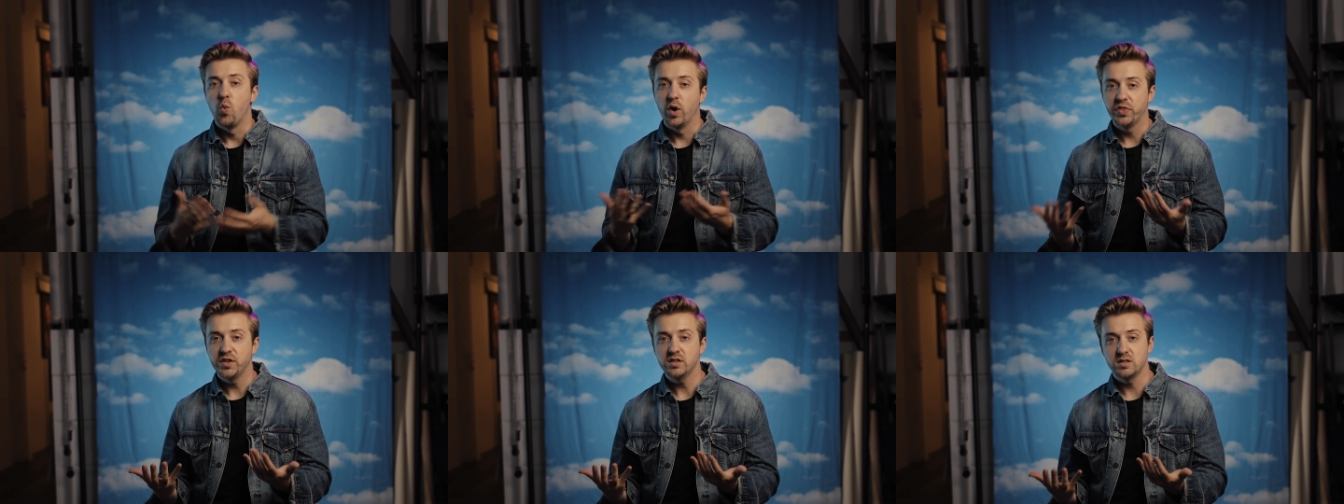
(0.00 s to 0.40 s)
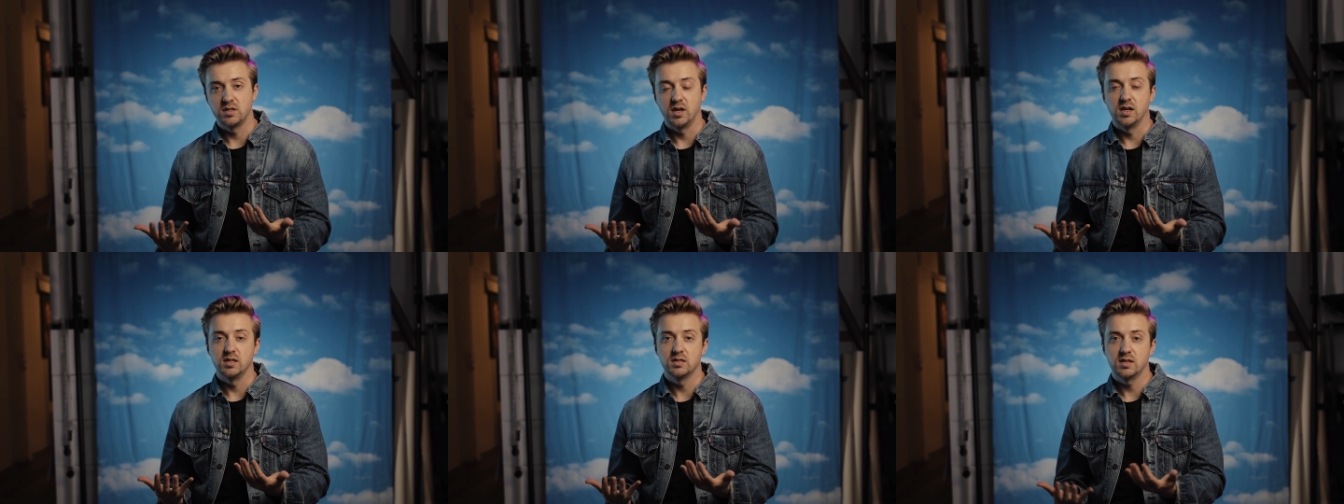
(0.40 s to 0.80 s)
What this
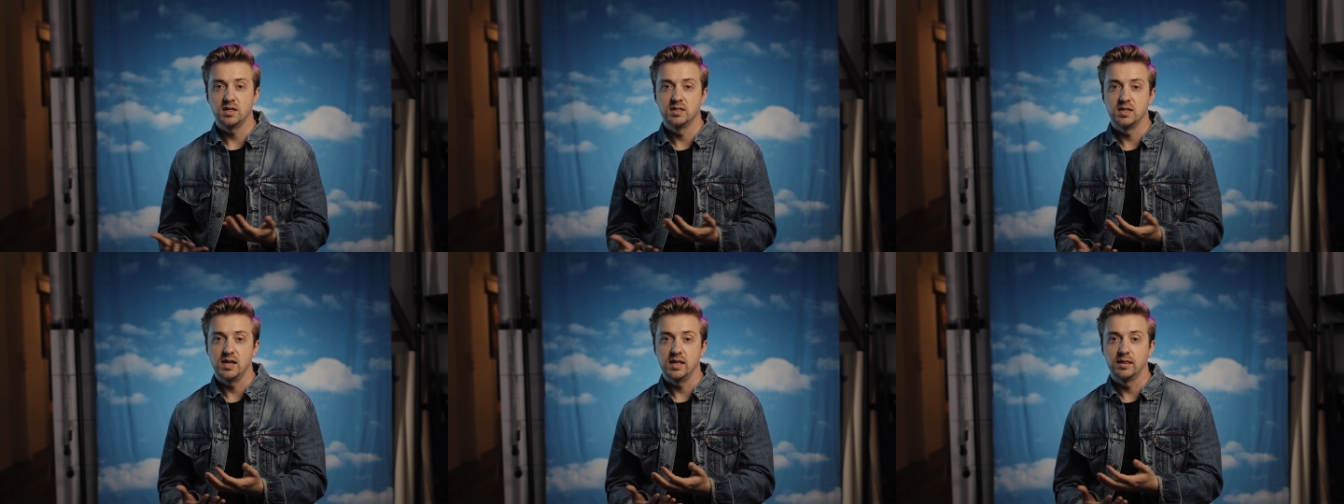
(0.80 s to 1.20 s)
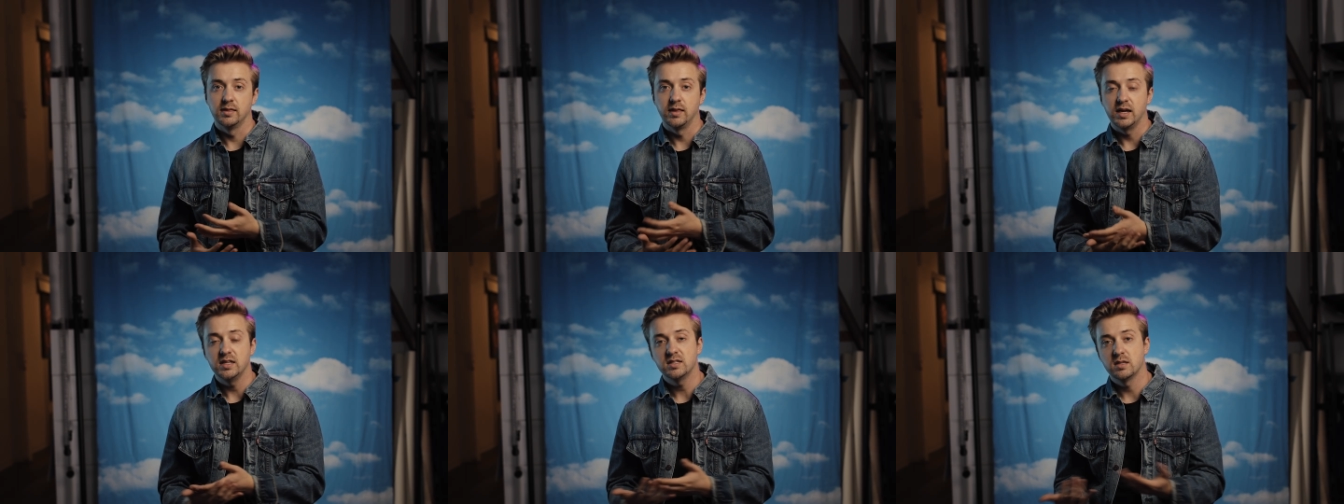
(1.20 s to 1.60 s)
does is it
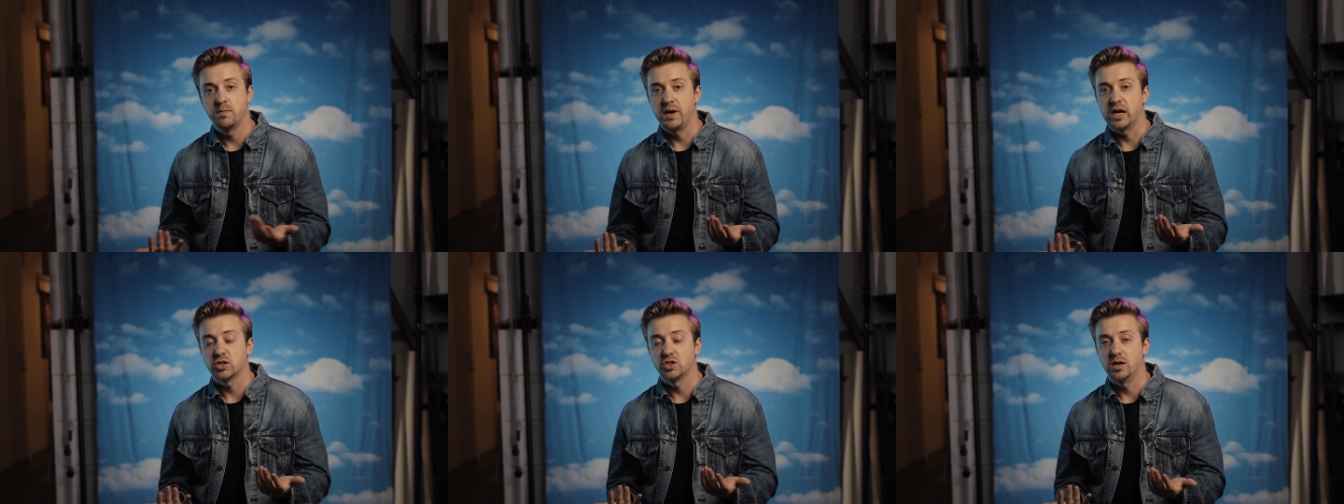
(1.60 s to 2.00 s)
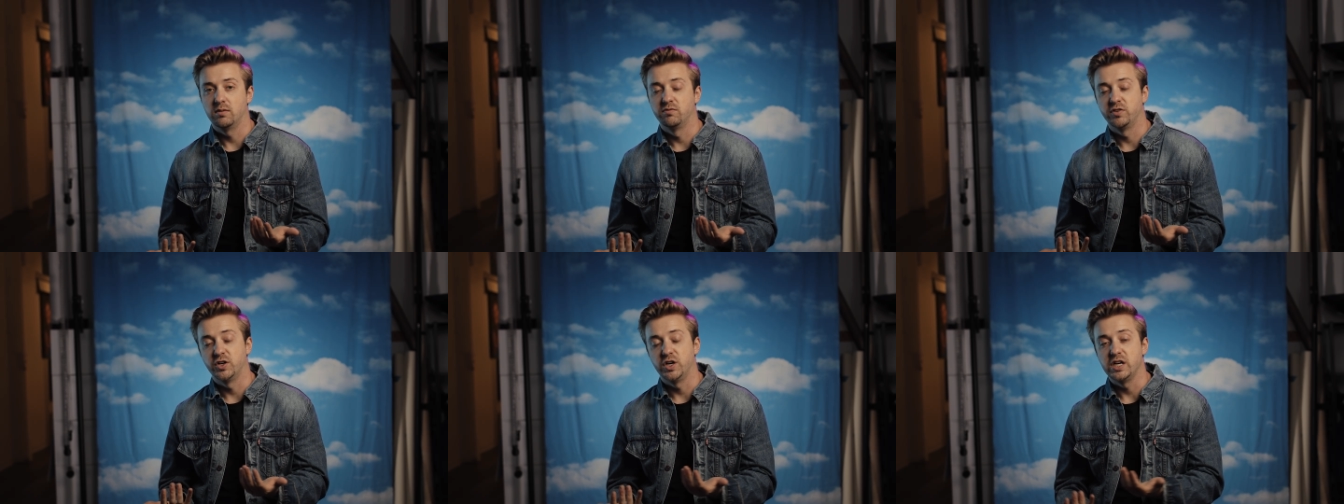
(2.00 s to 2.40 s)
lights the backdrop
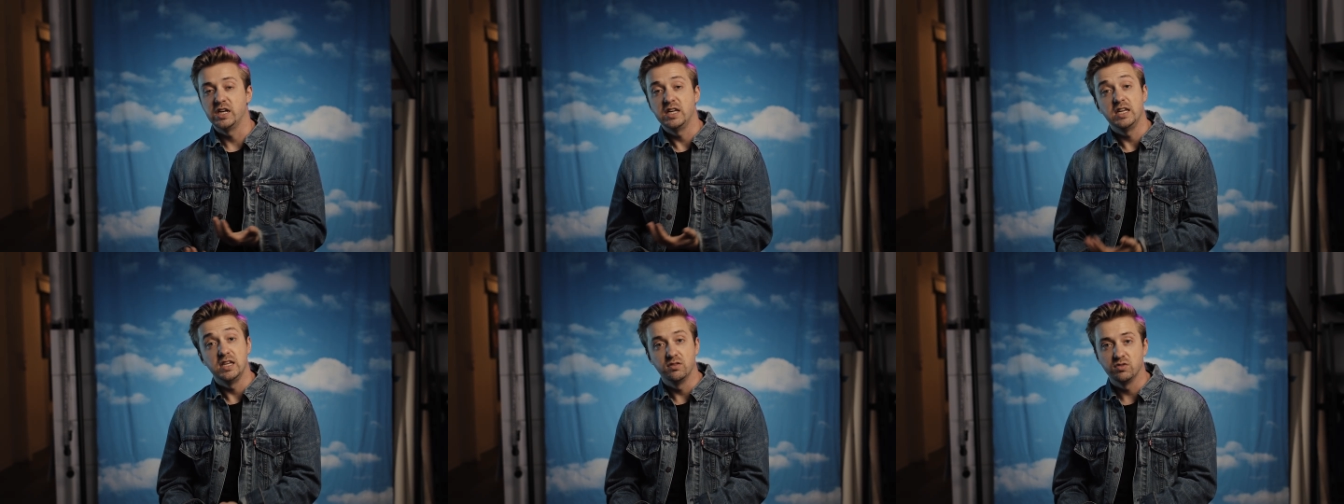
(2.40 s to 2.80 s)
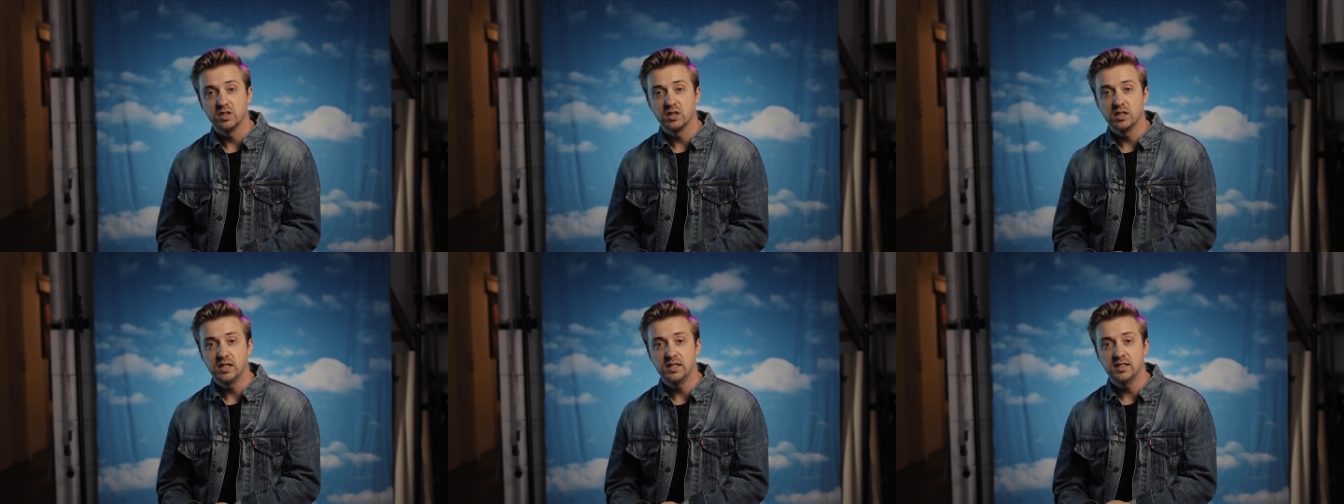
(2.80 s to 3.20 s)
very
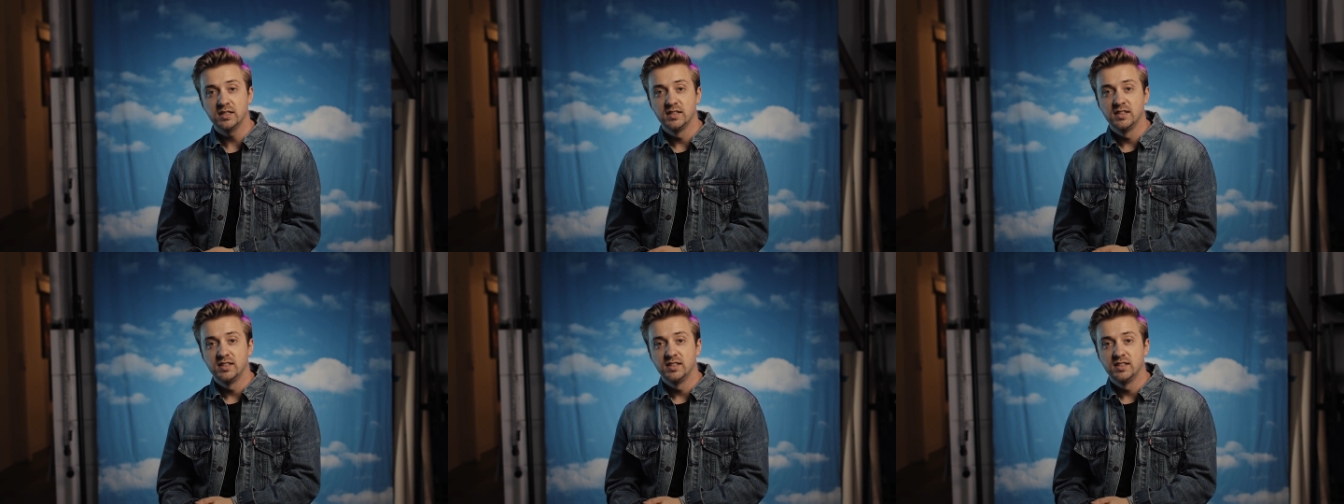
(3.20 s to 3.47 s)
evenly.